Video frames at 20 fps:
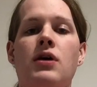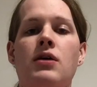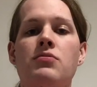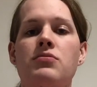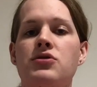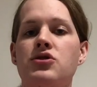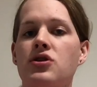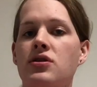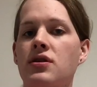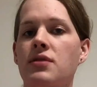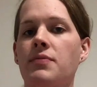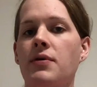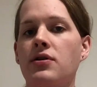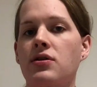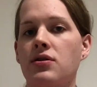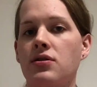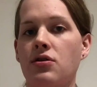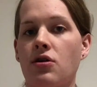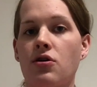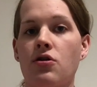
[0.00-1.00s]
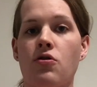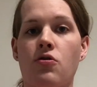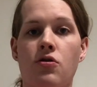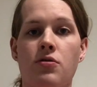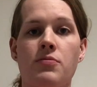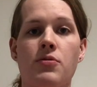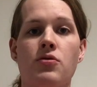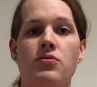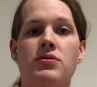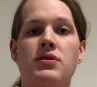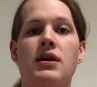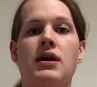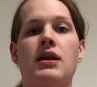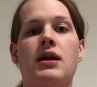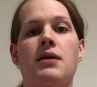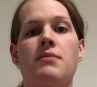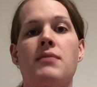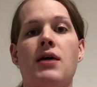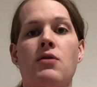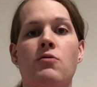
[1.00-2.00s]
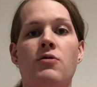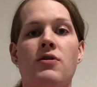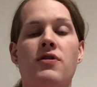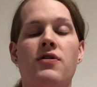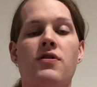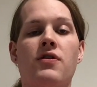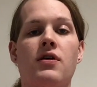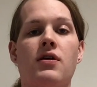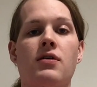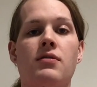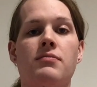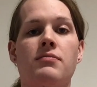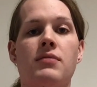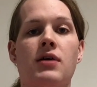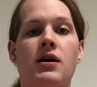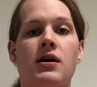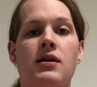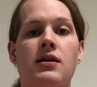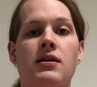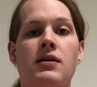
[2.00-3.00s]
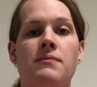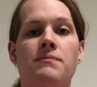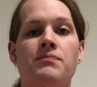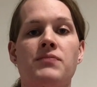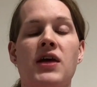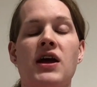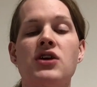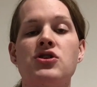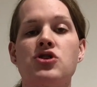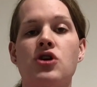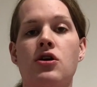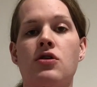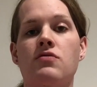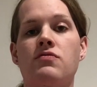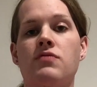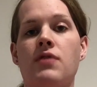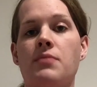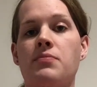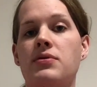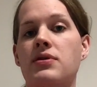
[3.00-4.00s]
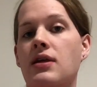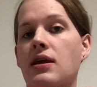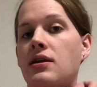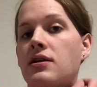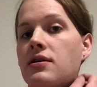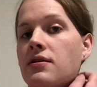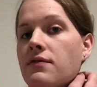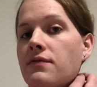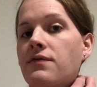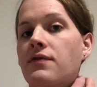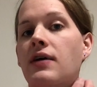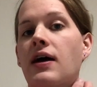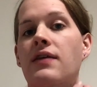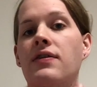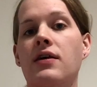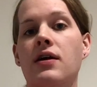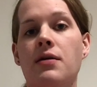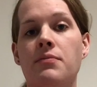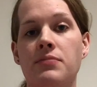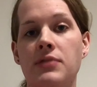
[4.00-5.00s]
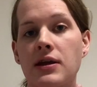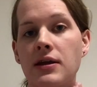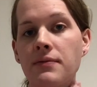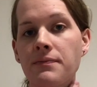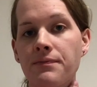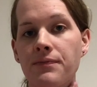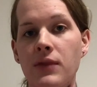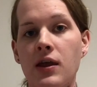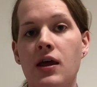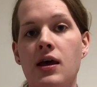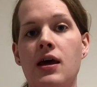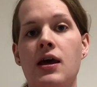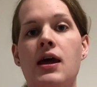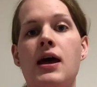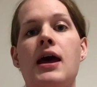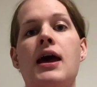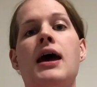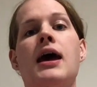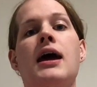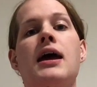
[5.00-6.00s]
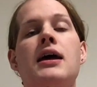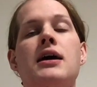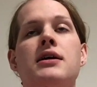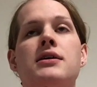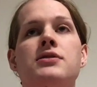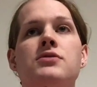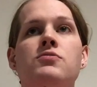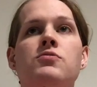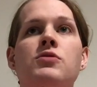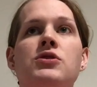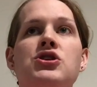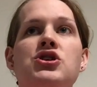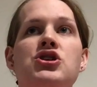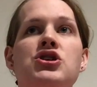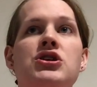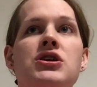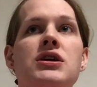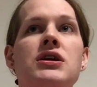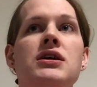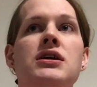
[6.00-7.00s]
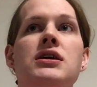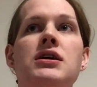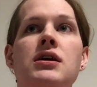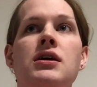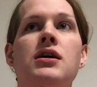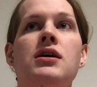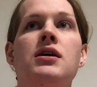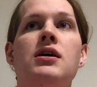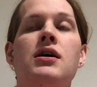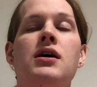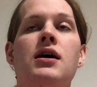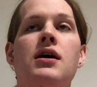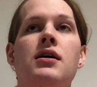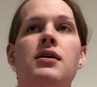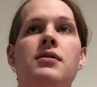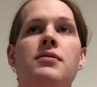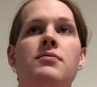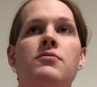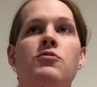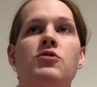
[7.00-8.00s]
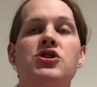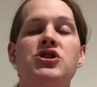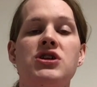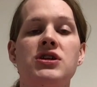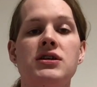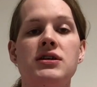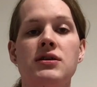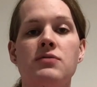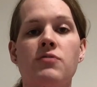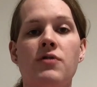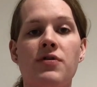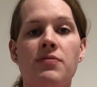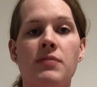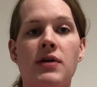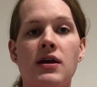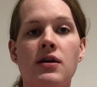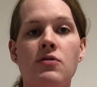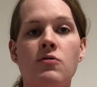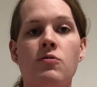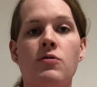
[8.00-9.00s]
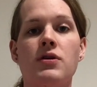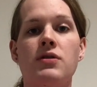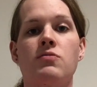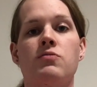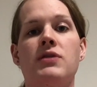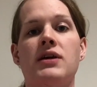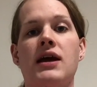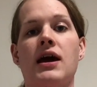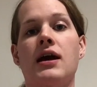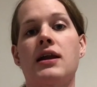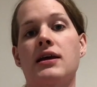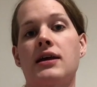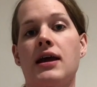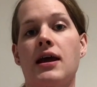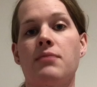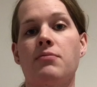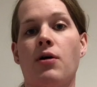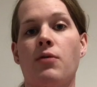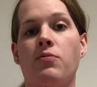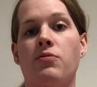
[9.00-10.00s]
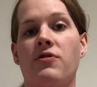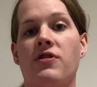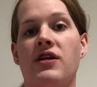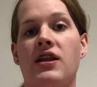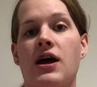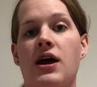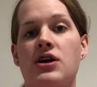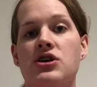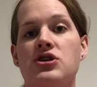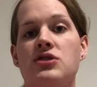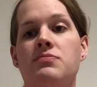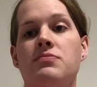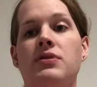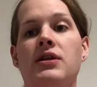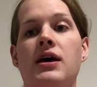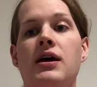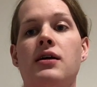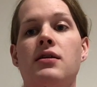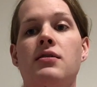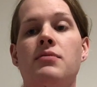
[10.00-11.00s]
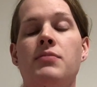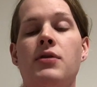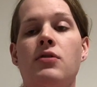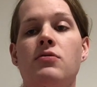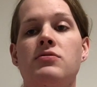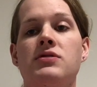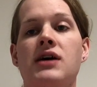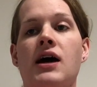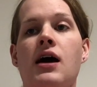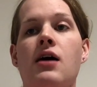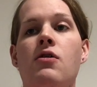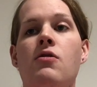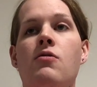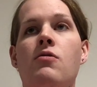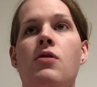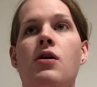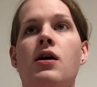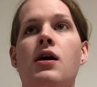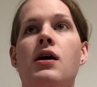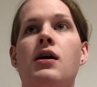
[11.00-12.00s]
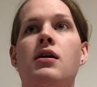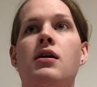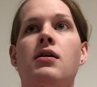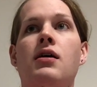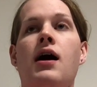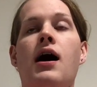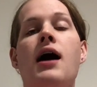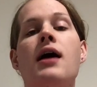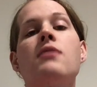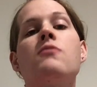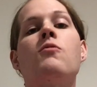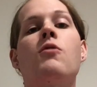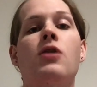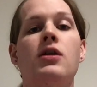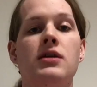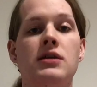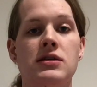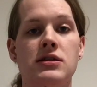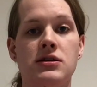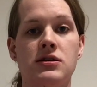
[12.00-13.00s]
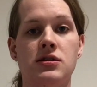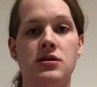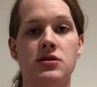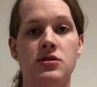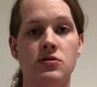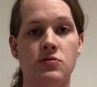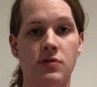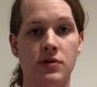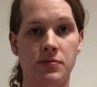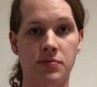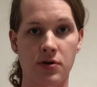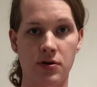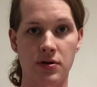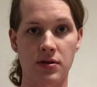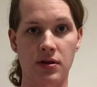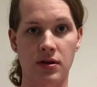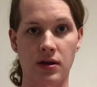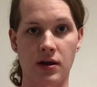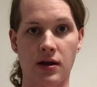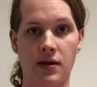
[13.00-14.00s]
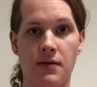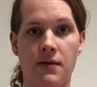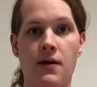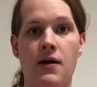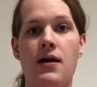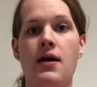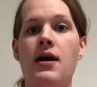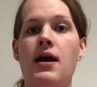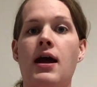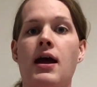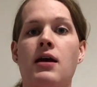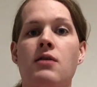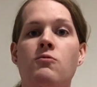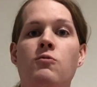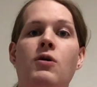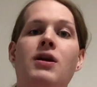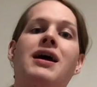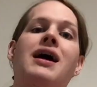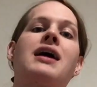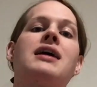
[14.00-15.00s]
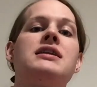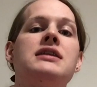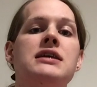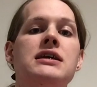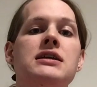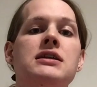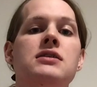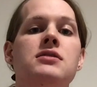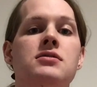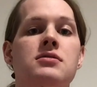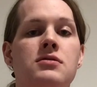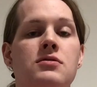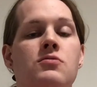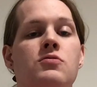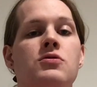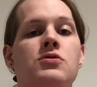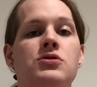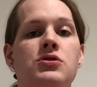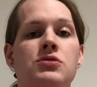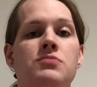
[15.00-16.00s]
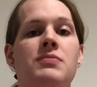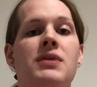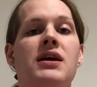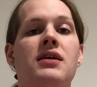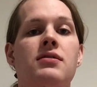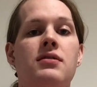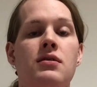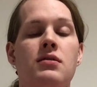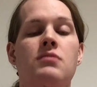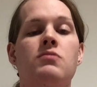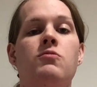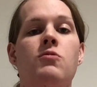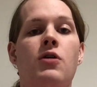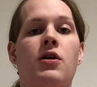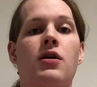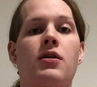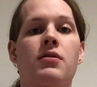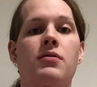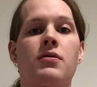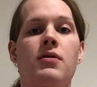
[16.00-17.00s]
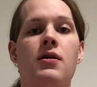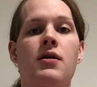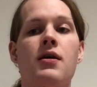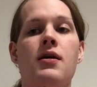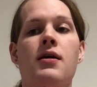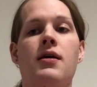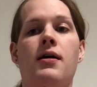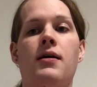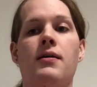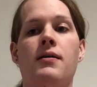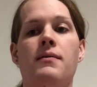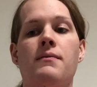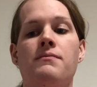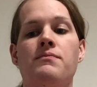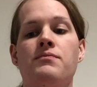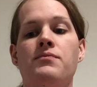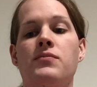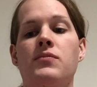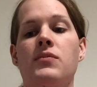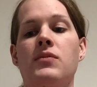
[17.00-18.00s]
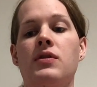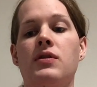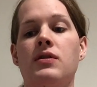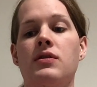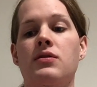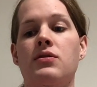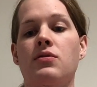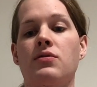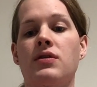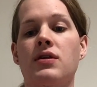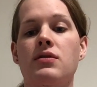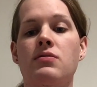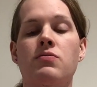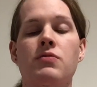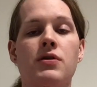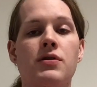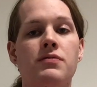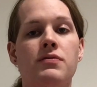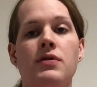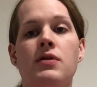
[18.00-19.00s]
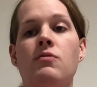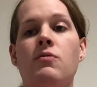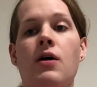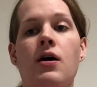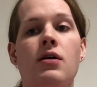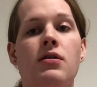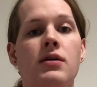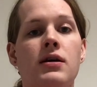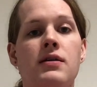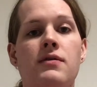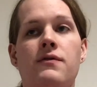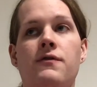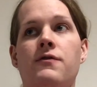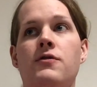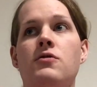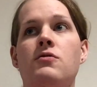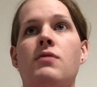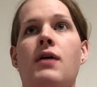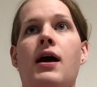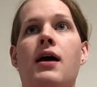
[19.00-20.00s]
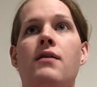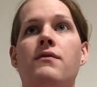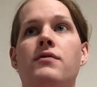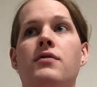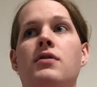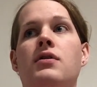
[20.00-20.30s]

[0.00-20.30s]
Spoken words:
was just about to start hormones, and I met with my HR representative at the company, and what she did with me was we kind of came up with an action plan about how I wanted to do it personally and what I needed in order to make this work. Um, so this works really well if you have